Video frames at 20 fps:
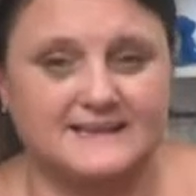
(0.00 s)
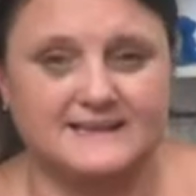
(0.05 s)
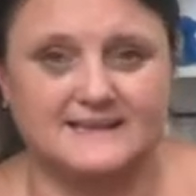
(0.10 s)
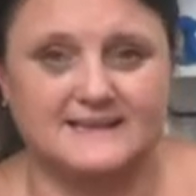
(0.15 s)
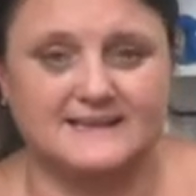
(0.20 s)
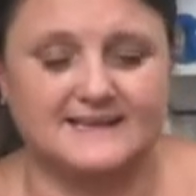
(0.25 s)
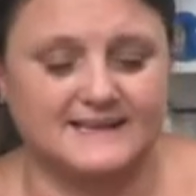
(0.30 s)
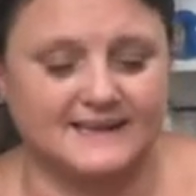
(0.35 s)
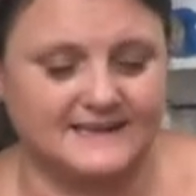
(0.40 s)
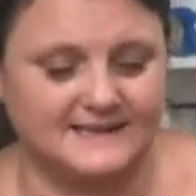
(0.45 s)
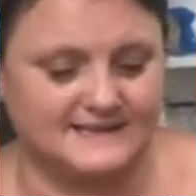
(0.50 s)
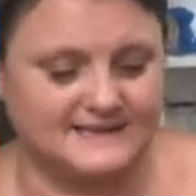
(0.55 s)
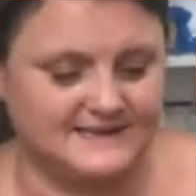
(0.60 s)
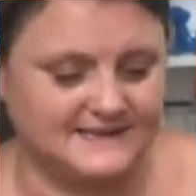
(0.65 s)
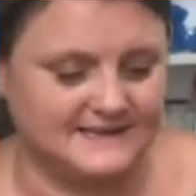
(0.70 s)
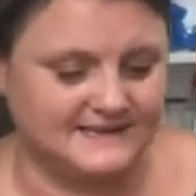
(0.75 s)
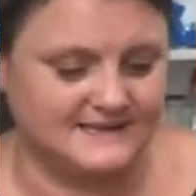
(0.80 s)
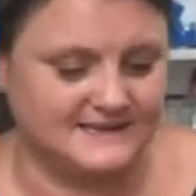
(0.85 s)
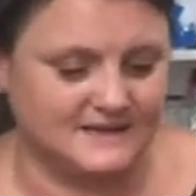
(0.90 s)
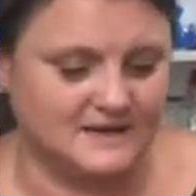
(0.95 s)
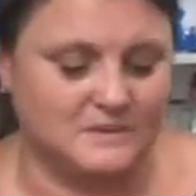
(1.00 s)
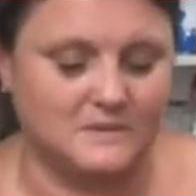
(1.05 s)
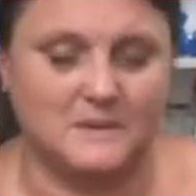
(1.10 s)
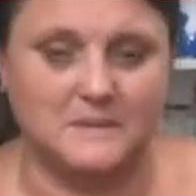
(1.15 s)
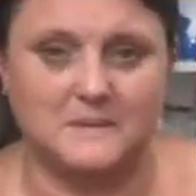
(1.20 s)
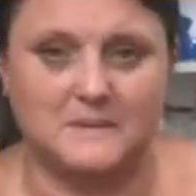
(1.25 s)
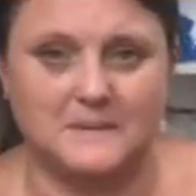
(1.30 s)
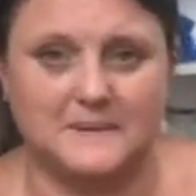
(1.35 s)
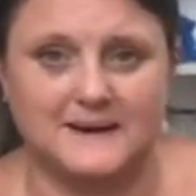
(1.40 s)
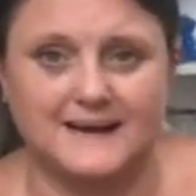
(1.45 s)
I stated
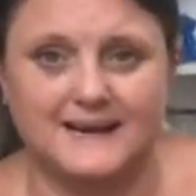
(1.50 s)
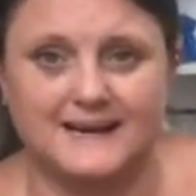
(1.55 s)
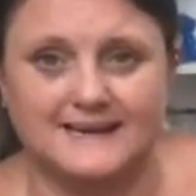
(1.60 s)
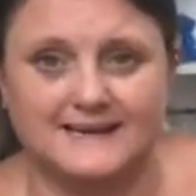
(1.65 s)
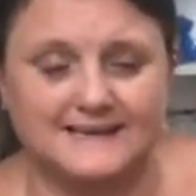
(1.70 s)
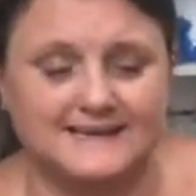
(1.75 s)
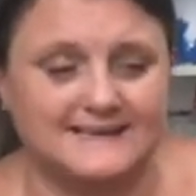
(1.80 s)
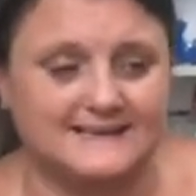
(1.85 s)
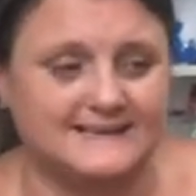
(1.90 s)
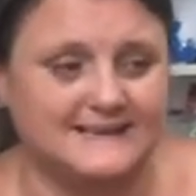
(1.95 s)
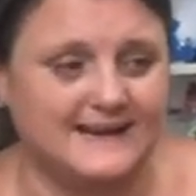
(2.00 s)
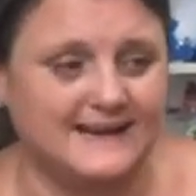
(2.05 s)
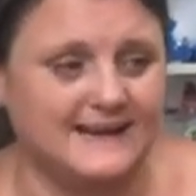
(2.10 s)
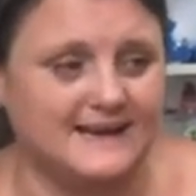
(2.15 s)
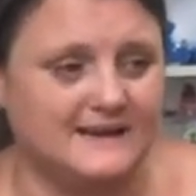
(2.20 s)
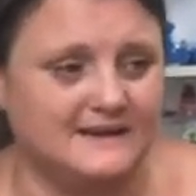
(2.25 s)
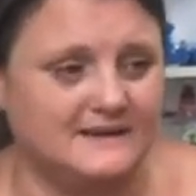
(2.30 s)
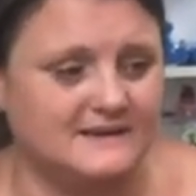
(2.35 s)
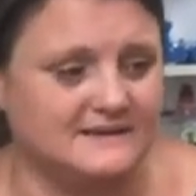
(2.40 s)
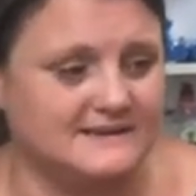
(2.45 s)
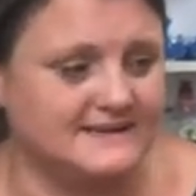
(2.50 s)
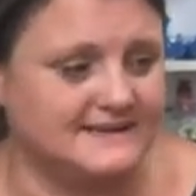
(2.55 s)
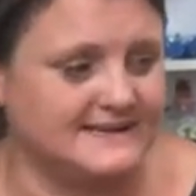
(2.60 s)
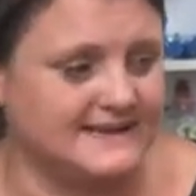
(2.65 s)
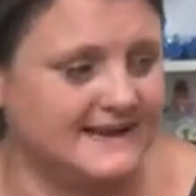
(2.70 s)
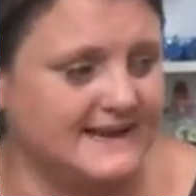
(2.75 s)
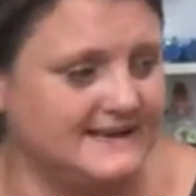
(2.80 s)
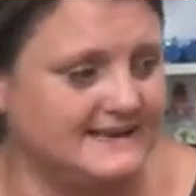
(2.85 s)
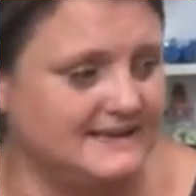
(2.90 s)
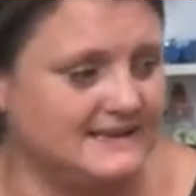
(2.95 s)
when we were cleaning down and
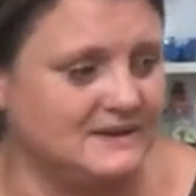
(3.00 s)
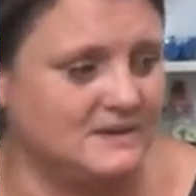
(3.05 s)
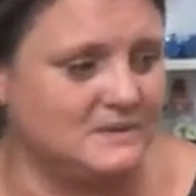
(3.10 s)
sanding,